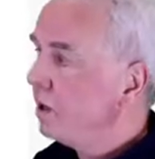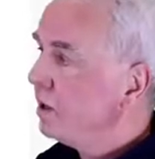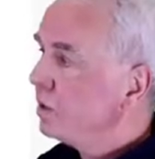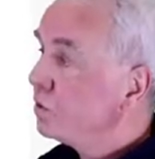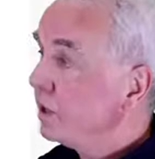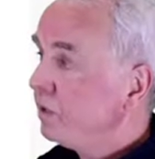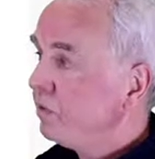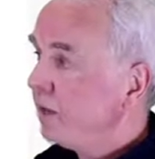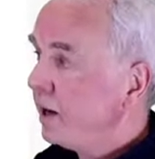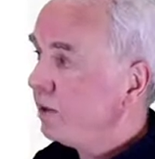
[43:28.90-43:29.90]
you can
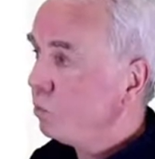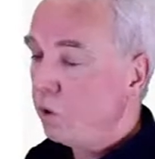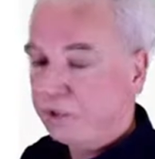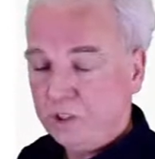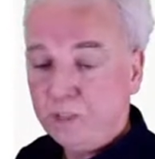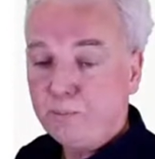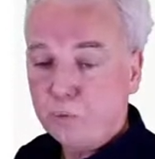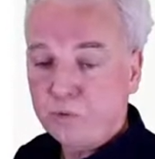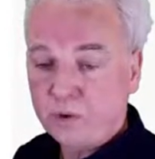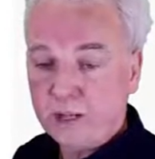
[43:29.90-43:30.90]
define what the
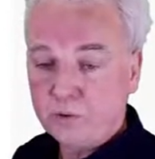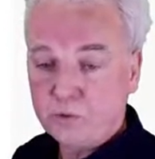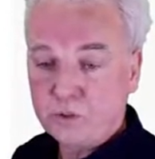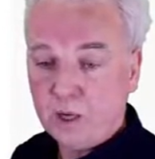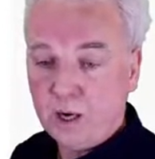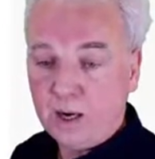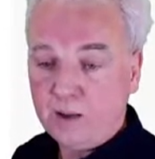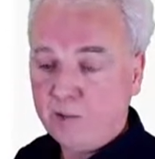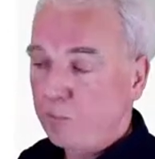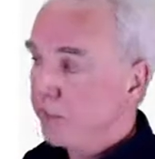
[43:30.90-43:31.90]
input values
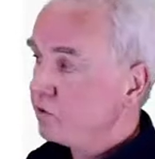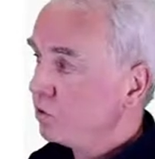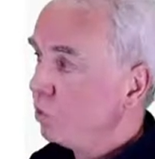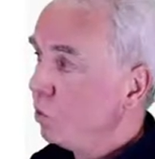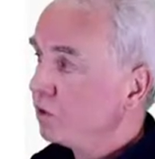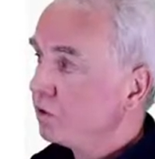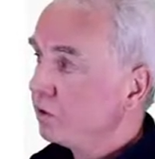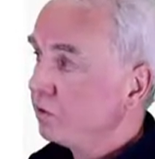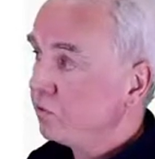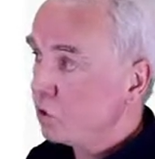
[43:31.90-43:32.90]
are. So what
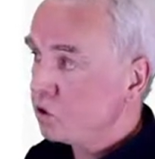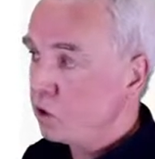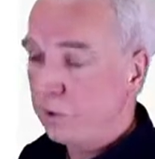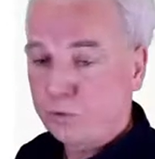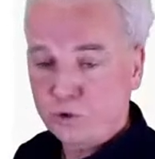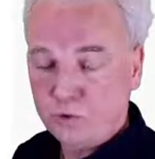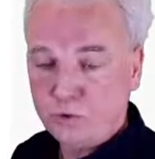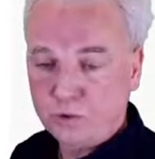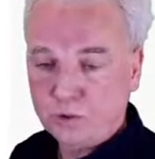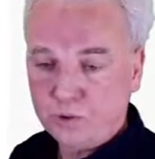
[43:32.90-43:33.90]
the first column
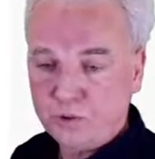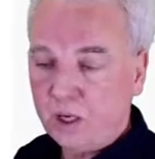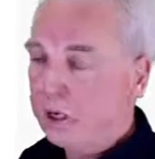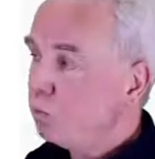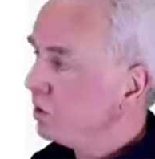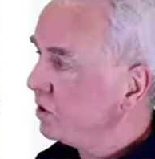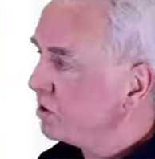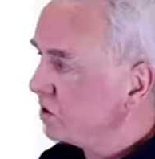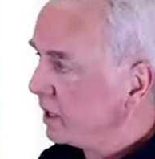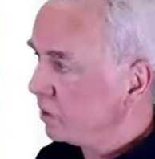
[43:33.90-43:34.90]
should contain, what the
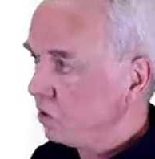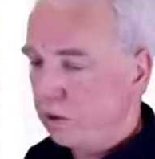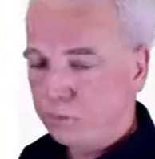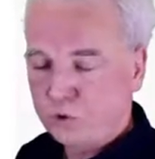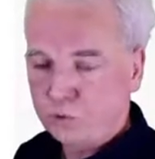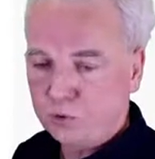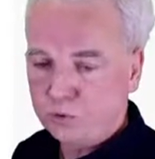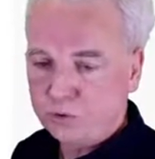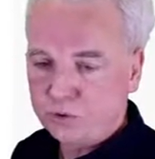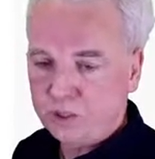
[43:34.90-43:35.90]
second column should
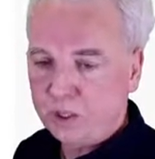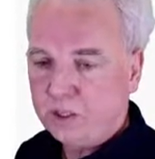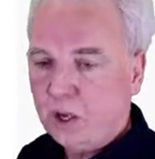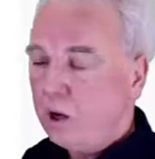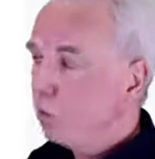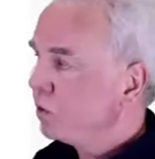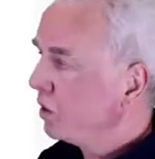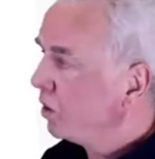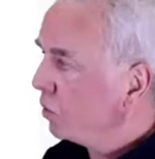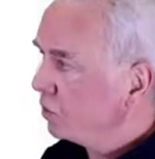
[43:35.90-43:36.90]
contain, what the
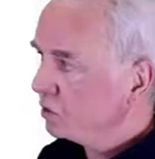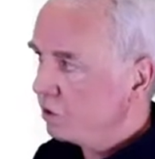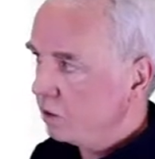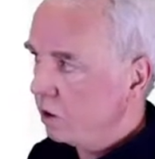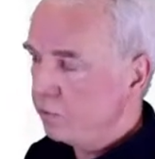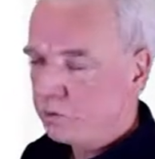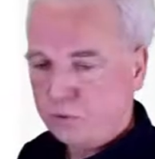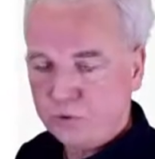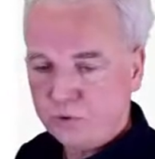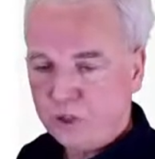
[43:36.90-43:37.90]
third column
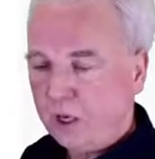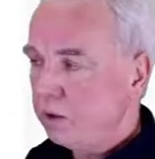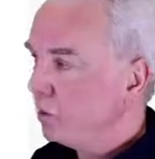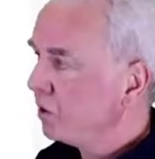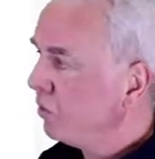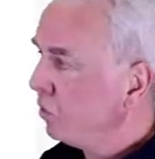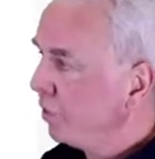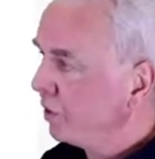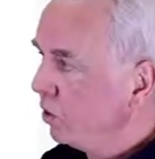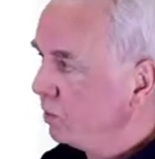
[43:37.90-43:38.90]
should contain, and what the
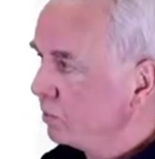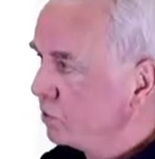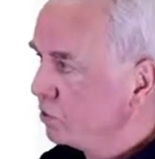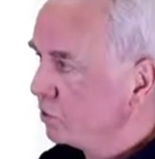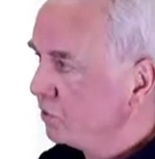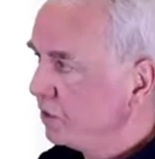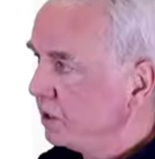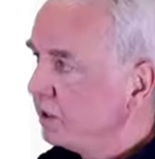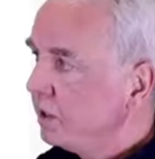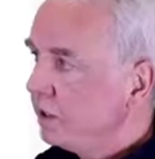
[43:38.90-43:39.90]
fourth column should
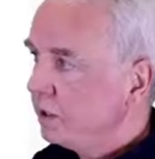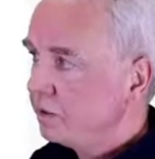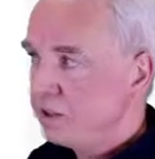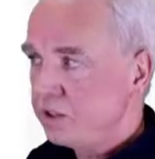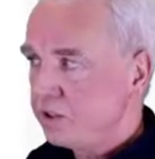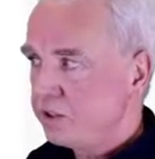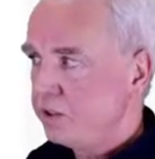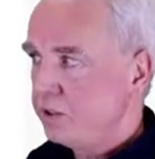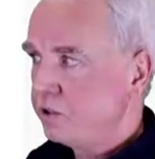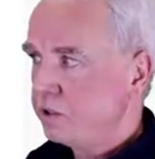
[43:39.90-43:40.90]
contain. This, is,
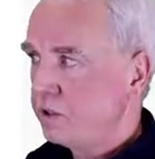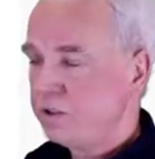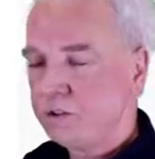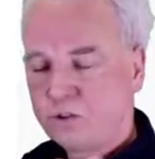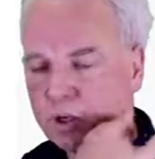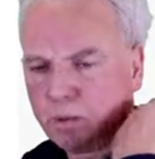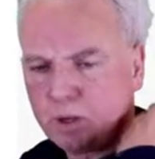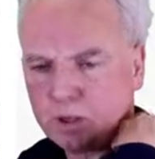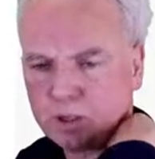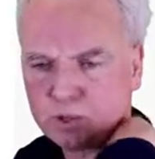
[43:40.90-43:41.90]
this test is
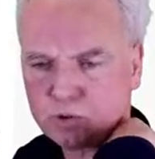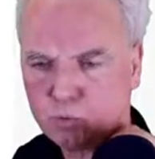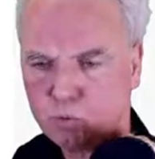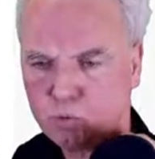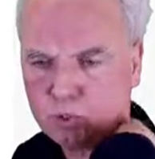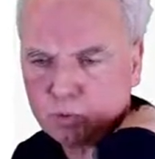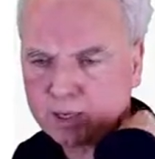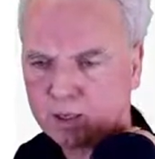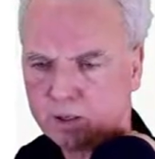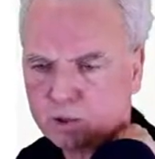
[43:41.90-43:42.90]
something that has to do with
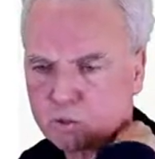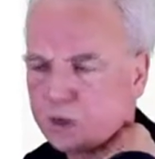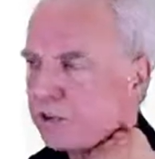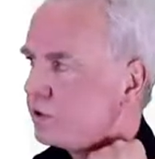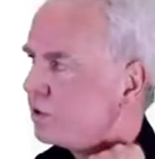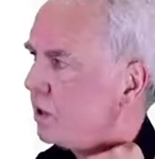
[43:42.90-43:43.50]
regular expressions.